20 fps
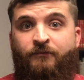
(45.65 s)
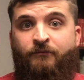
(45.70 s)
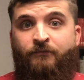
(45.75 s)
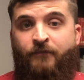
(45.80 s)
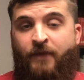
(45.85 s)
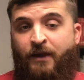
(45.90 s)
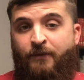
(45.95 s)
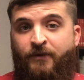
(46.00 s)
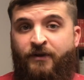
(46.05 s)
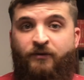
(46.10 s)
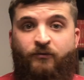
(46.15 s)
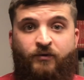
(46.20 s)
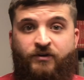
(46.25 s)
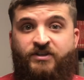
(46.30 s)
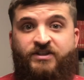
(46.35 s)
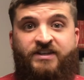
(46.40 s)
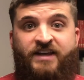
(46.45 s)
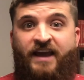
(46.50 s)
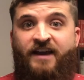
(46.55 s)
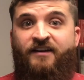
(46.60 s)
Maybe we're
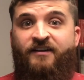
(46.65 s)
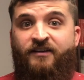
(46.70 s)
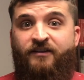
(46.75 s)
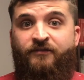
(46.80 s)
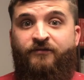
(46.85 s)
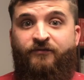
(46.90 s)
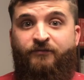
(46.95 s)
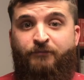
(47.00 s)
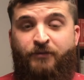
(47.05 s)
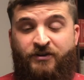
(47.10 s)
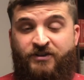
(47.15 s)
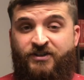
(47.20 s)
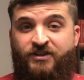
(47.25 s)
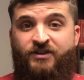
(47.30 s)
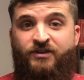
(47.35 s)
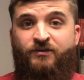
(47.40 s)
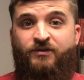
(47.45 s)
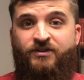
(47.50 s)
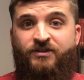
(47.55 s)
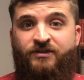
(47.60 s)
scared of
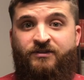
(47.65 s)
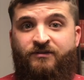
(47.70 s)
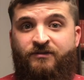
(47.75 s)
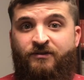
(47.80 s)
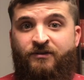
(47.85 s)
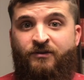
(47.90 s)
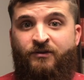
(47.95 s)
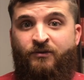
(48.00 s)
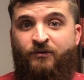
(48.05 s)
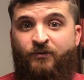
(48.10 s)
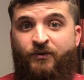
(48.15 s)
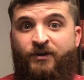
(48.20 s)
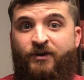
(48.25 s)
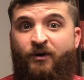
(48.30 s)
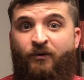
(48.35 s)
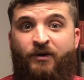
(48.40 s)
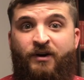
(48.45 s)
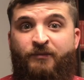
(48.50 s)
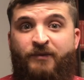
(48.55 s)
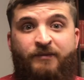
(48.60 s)
persecution. We don't
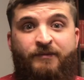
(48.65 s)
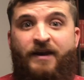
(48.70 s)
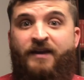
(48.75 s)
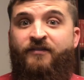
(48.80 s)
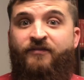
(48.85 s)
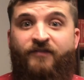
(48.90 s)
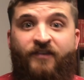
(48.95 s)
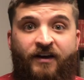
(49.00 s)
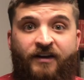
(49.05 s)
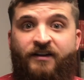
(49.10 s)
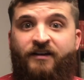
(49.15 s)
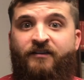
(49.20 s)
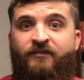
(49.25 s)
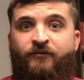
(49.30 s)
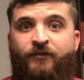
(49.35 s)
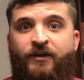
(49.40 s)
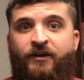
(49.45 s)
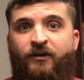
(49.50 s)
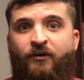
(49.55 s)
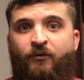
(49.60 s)
want to be made fun of.
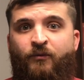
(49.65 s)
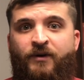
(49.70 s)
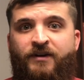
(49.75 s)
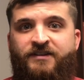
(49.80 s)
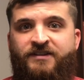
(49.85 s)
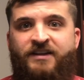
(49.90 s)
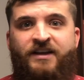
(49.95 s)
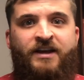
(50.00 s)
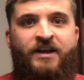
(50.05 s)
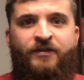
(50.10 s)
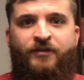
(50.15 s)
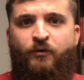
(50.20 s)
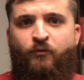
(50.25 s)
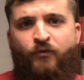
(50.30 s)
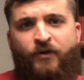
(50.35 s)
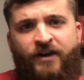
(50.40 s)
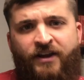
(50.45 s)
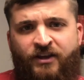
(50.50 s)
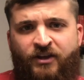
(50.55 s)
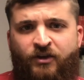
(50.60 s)
We don't want the
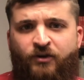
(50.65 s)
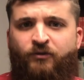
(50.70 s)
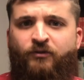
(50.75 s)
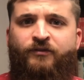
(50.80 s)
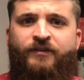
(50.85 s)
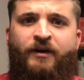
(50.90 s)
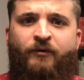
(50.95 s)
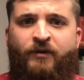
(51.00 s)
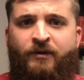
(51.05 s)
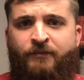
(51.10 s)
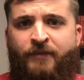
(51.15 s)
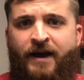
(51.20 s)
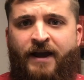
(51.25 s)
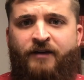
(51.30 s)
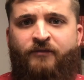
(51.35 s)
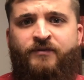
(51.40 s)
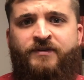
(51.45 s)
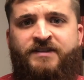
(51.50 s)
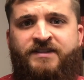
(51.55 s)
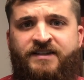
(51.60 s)
ridicule that we might
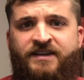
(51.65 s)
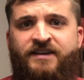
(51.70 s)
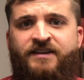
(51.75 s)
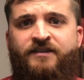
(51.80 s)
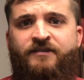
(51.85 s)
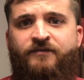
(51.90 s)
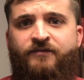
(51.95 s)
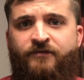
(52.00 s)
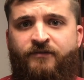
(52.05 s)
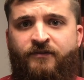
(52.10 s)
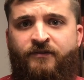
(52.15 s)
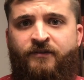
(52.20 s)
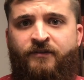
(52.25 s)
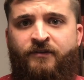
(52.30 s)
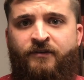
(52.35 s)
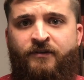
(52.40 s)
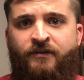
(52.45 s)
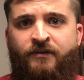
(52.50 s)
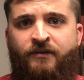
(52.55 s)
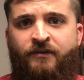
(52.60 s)
receive.
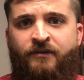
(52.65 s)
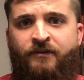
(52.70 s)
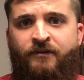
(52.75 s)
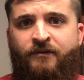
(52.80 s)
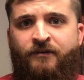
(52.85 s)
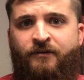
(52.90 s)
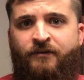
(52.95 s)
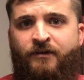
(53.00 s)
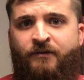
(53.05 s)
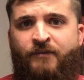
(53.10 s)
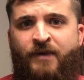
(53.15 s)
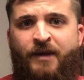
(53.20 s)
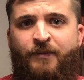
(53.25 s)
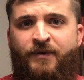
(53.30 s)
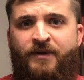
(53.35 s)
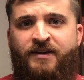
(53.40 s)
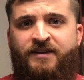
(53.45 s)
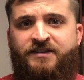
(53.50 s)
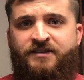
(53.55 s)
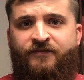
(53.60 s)
Or
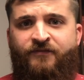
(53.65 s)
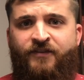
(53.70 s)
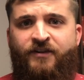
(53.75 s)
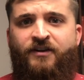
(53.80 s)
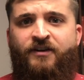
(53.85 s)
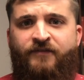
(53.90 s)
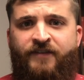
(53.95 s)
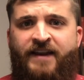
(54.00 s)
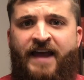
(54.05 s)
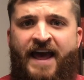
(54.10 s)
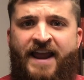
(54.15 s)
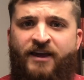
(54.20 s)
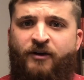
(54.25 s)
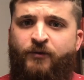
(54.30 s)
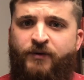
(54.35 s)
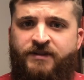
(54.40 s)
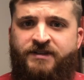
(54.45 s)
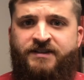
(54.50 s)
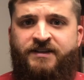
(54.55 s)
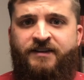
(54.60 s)
maybe it's a fear of
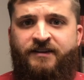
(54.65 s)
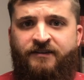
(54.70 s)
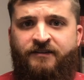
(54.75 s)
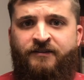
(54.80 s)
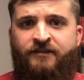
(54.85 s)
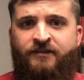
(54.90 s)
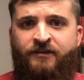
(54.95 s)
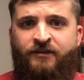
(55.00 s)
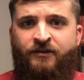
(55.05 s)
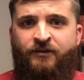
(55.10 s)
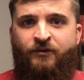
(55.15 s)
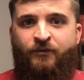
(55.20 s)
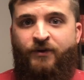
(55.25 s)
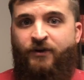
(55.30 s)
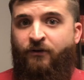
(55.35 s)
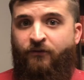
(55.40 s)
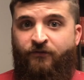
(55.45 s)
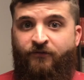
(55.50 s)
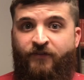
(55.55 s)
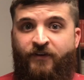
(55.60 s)
inadequacy. We
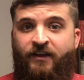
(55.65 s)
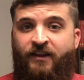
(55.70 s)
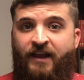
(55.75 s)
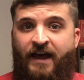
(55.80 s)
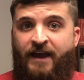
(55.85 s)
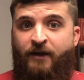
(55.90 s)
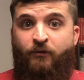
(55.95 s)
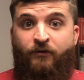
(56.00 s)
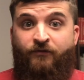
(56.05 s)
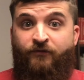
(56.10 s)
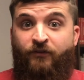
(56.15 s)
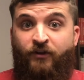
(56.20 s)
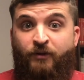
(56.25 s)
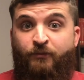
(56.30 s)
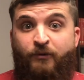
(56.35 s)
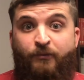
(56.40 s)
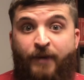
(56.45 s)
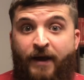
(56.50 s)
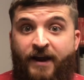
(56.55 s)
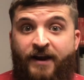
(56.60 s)
don't feel like we're fully
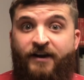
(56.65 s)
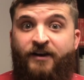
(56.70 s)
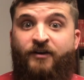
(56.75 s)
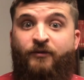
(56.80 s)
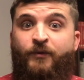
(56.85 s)
prepared.